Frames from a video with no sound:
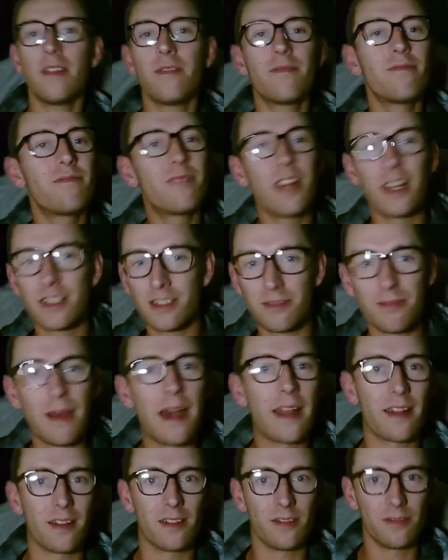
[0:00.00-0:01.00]
Doesn't matter.
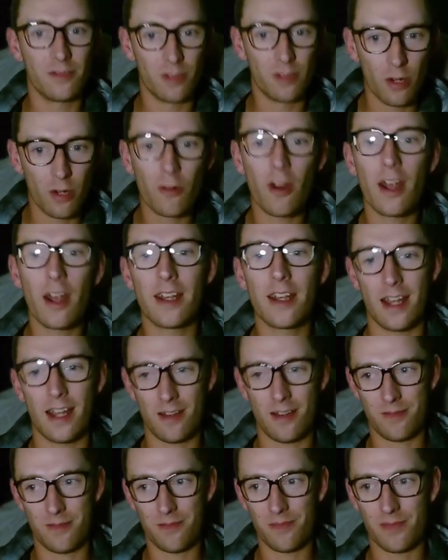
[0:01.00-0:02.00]
Not right now.
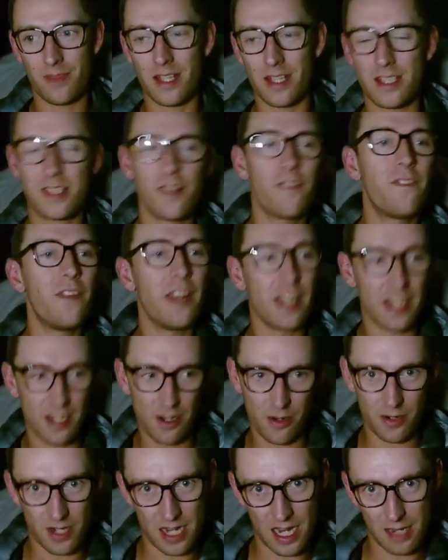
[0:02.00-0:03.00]
It's a video
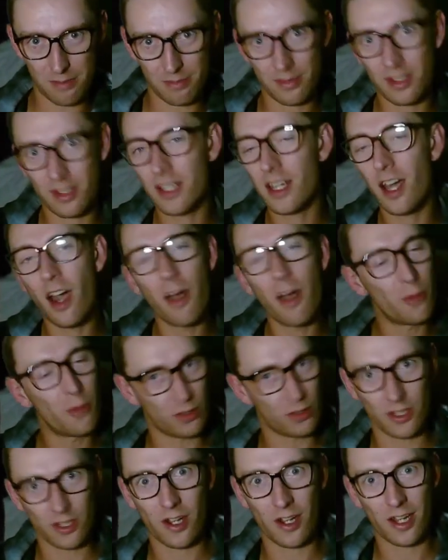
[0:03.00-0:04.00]
game. Come on,
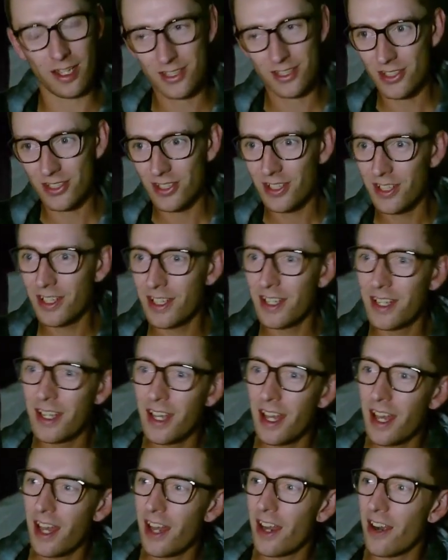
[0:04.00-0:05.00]
guys.
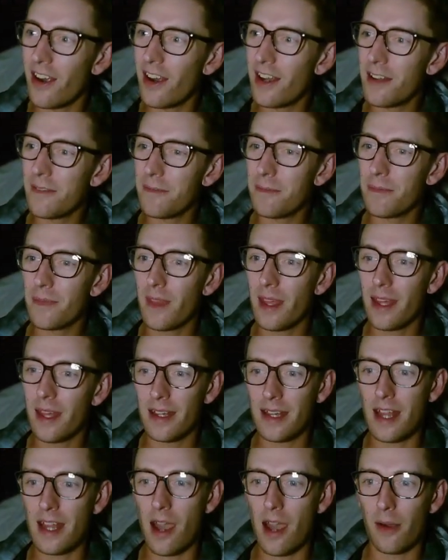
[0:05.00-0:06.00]
Alright?
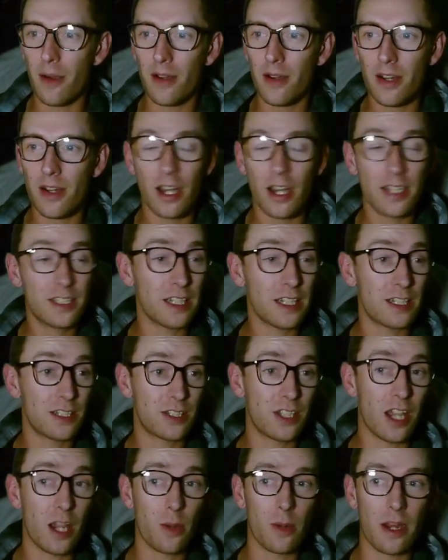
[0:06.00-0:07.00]
Now, I tend to stay
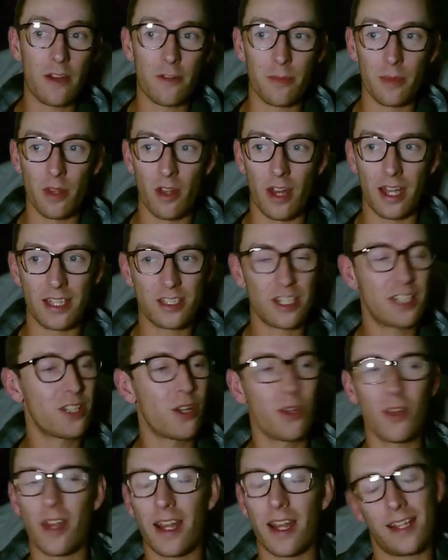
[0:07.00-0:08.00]
away from alliance. I don't
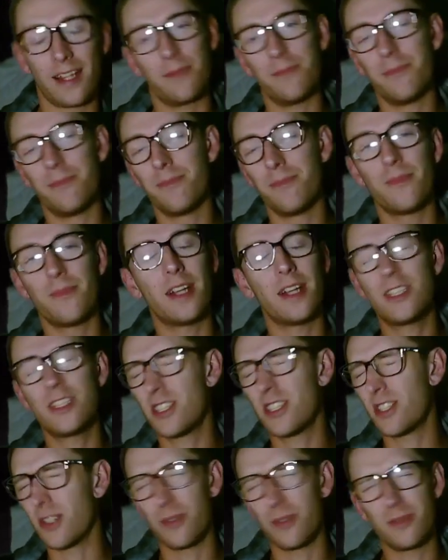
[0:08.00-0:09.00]
like them. I just
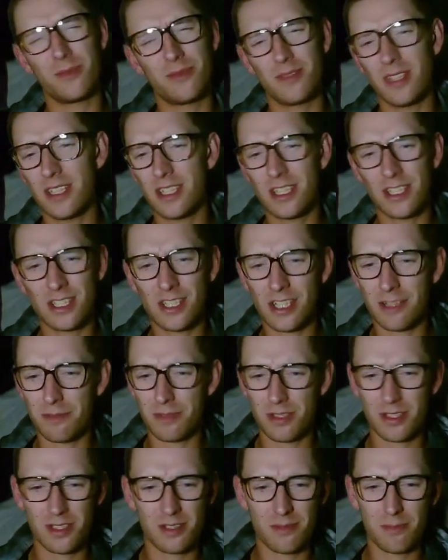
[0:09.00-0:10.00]
don't. It just
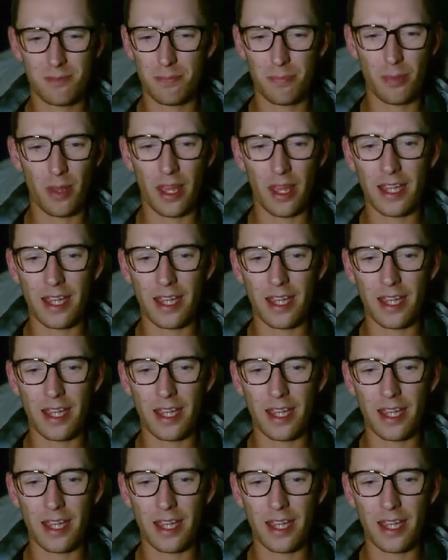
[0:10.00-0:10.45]
seems bland